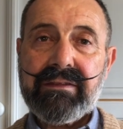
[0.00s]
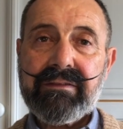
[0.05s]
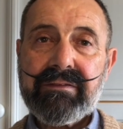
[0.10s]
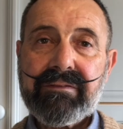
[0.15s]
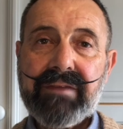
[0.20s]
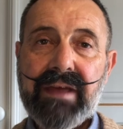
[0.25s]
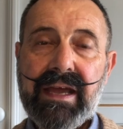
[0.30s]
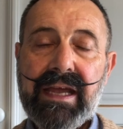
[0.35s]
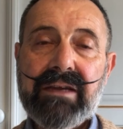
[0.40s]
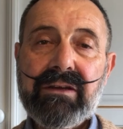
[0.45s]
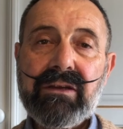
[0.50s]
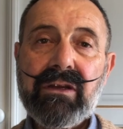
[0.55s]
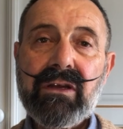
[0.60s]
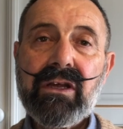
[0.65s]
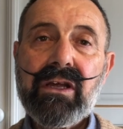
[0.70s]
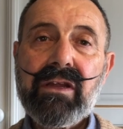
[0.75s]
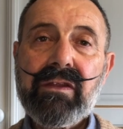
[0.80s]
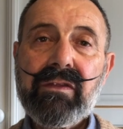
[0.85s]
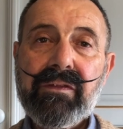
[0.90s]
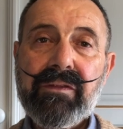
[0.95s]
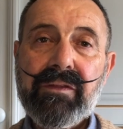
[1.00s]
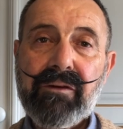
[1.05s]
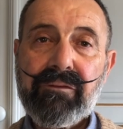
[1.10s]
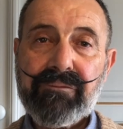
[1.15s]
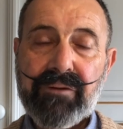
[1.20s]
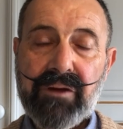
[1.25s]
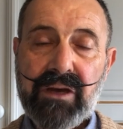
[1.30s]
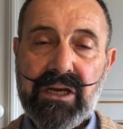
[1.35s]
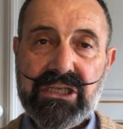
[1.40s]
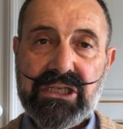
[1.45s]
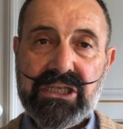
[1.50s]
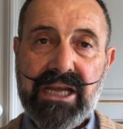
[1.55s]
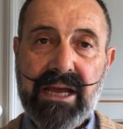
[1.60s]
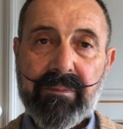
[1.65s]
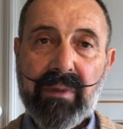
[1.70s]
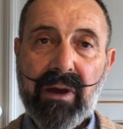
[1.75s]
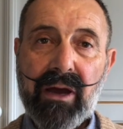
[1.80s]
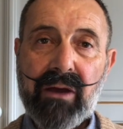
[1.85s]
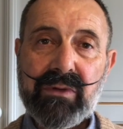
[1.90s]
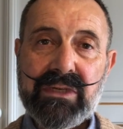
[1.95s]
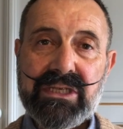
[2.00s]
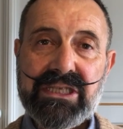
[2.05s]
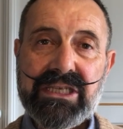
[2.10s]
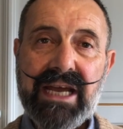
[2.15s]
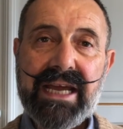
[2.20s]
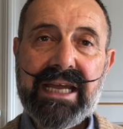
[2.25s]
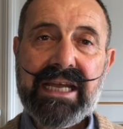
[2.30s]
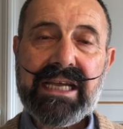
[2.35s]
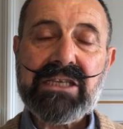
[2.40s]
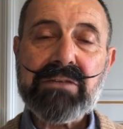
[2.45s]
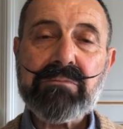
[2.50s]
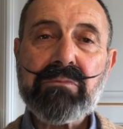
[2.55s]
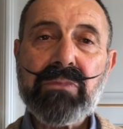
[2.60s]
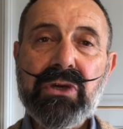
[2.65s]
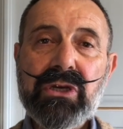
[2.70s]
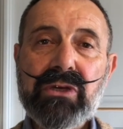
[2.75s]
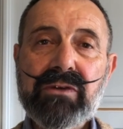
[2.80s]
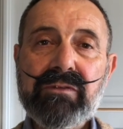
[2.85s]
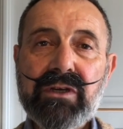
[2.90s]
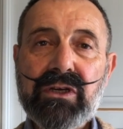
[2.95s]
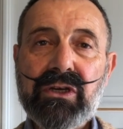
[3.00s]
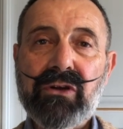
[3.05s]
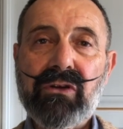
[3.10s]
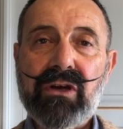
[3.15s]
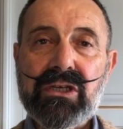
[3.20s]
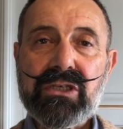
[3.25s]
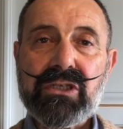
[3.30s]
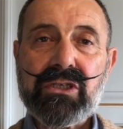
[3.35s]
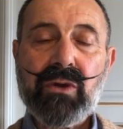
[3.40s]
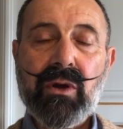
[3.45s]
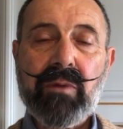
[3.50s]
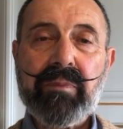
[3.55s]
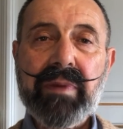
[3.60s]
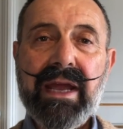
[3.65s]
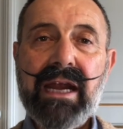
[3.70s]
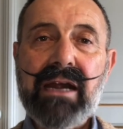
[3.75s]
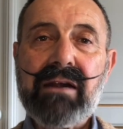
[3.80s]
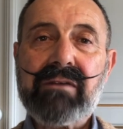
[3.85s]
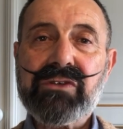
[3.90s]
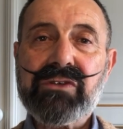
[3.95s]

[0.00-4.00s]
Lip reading: then the first step I would say is move across to a pair of